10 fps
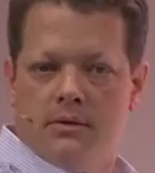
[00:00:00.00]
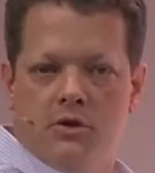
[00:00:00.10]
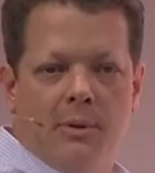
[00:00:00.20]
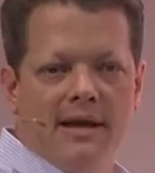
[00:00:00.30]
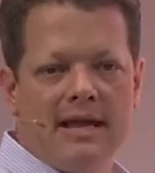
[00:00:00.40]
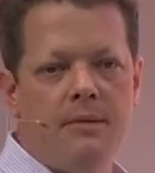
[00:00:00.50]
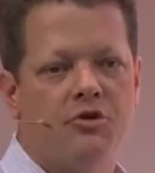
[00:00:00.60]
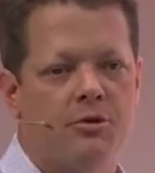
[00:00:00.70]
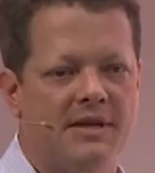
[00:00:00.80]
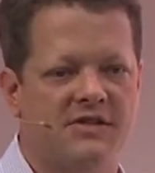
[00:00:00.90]
you might label
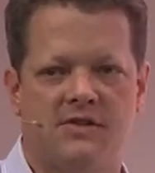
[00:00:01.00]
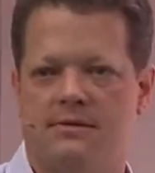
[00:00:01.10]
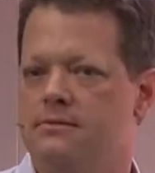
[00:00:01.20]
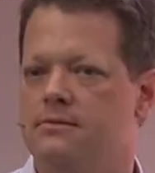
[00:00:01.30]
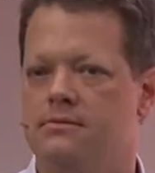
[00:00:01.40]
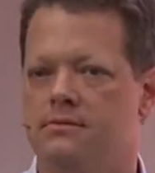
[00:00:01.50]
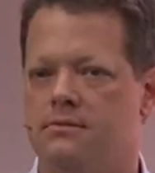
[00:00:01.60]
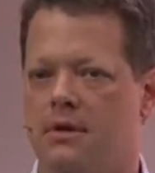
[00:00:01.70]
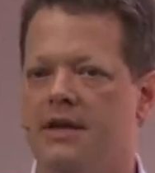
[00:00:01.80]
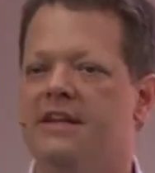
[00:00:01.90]
them as
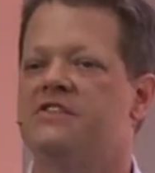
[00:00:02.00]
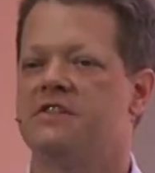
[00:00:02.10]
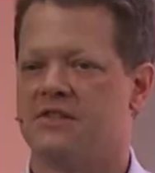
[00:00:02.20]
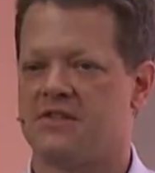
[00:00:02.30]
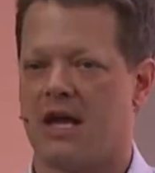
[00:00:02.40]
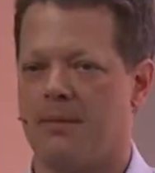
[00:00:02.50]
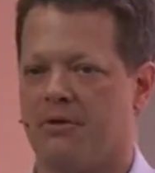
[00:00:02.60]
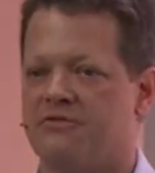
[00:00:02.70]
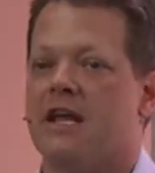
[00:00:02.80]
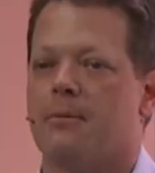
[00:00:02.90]
an instance type
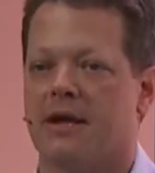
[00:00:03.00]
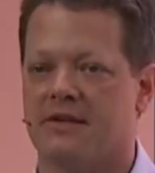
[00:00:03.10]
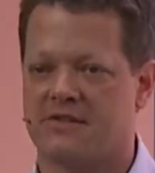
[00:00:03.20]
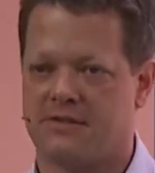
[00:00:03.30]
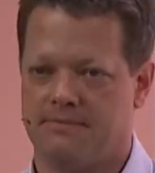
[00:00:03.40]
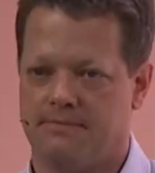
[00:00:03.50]
of database.